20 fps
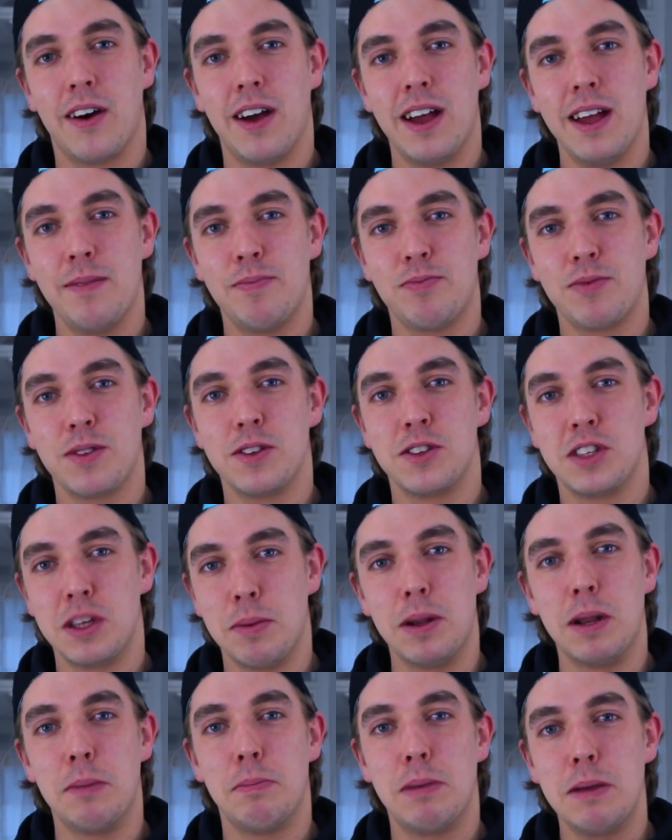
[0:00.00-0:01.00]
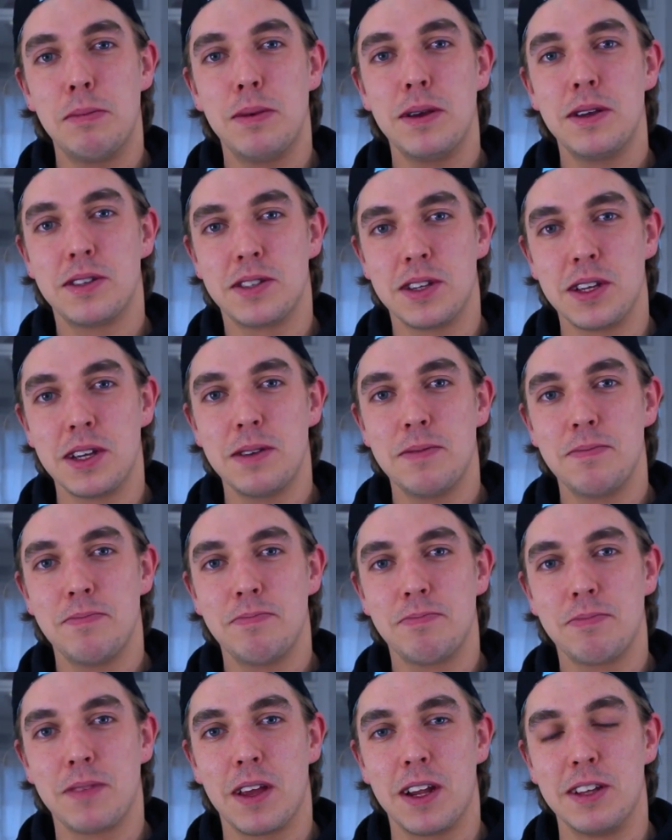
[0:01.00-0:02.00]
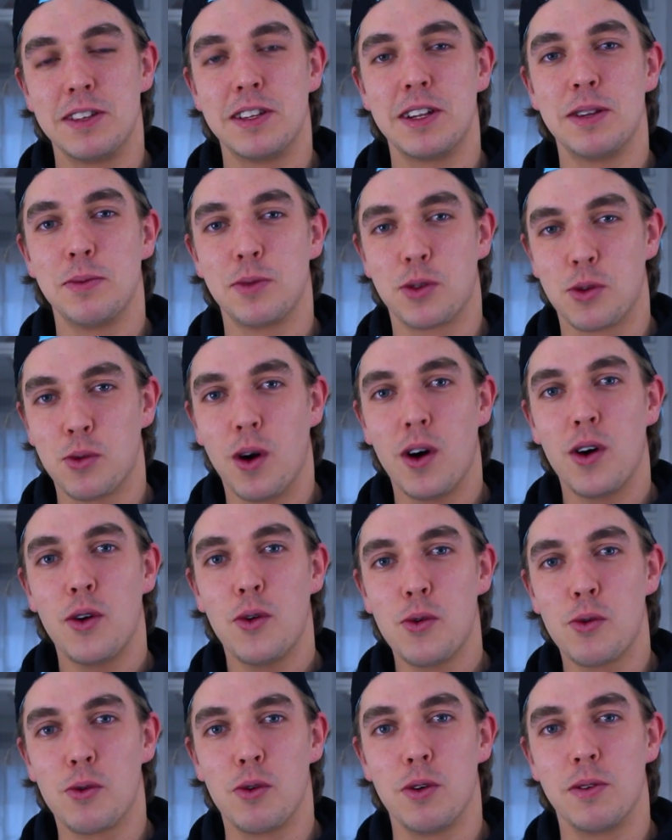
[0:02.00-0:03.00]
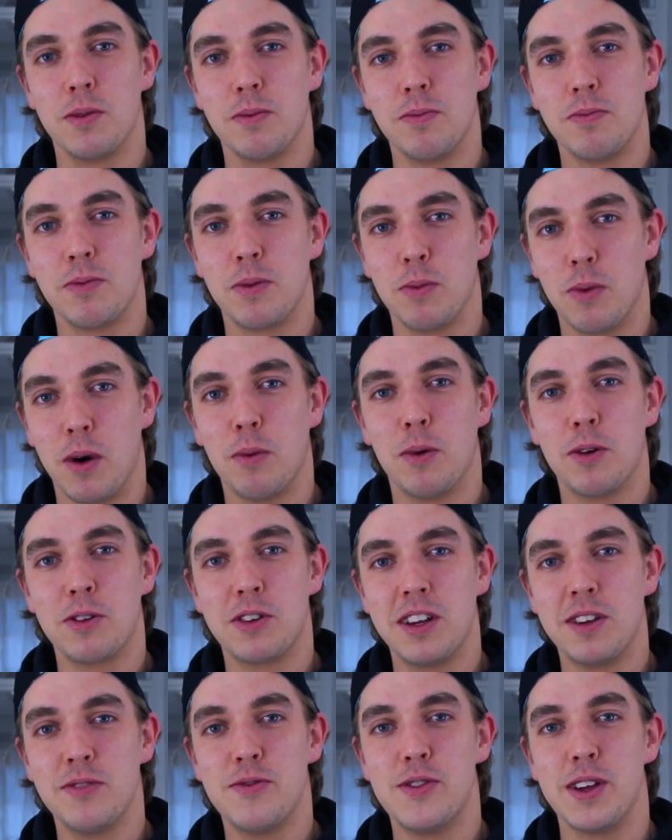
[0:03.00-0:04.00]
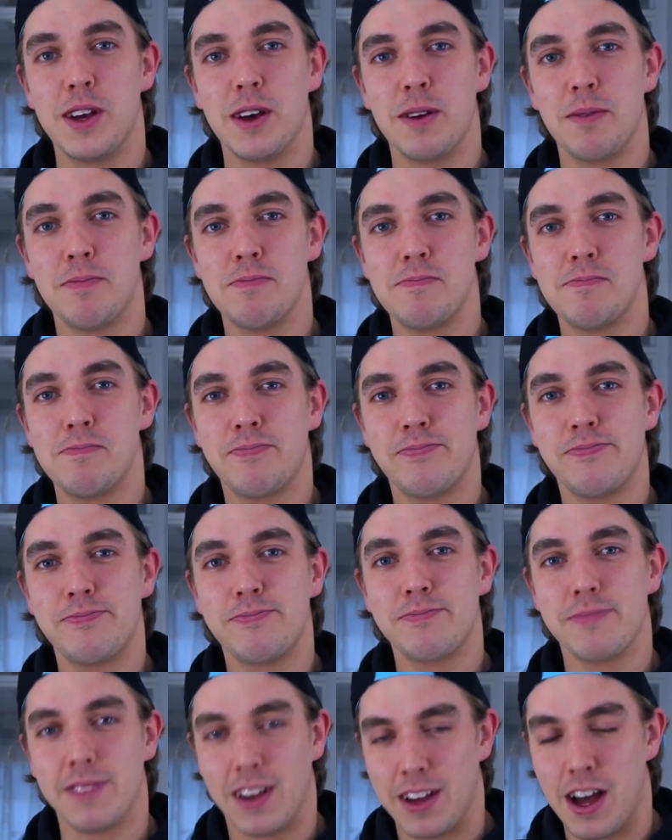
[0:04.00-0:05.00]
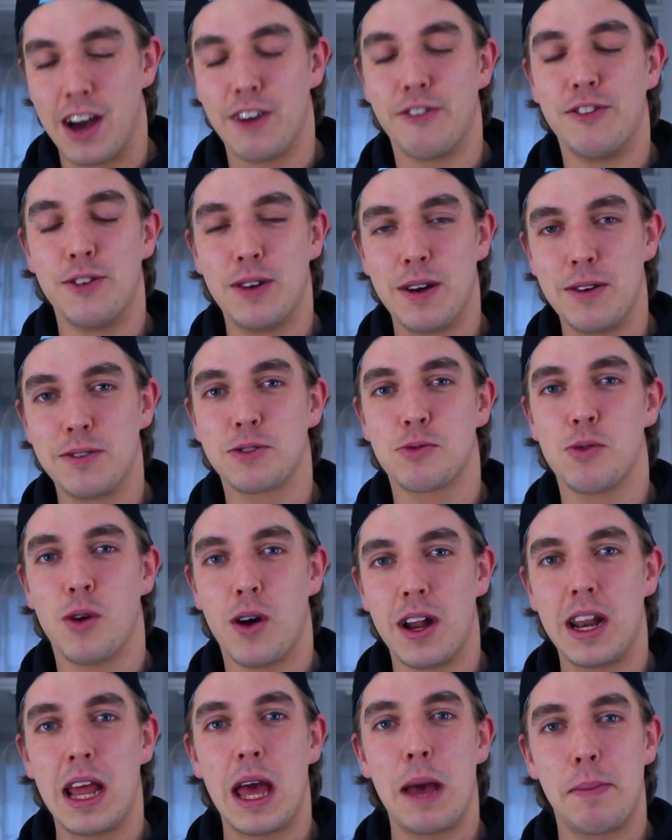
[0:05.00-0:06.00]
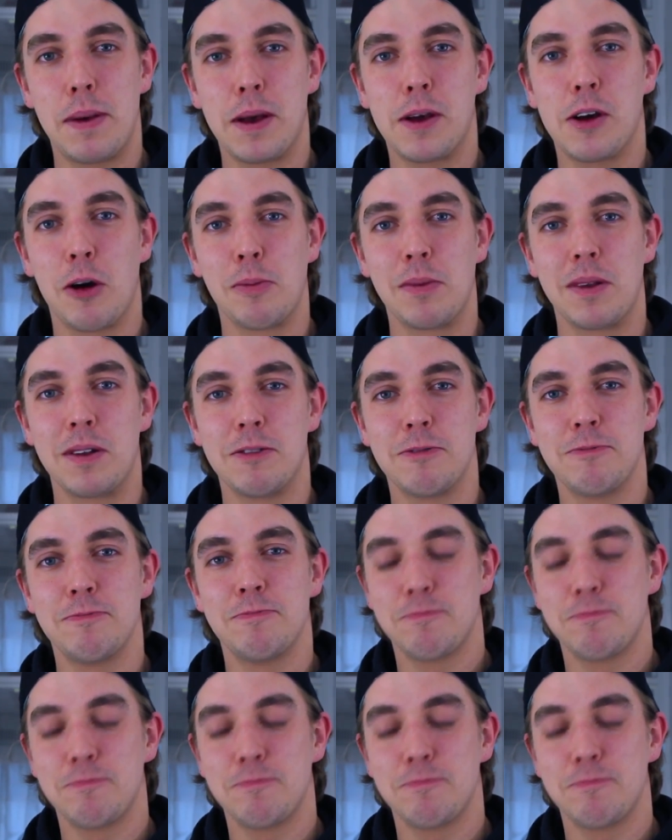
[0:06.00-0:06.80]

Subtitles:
guy sipping a BBC, and he said it was quite awkward while watching the video. I thought that was quite an epic comment.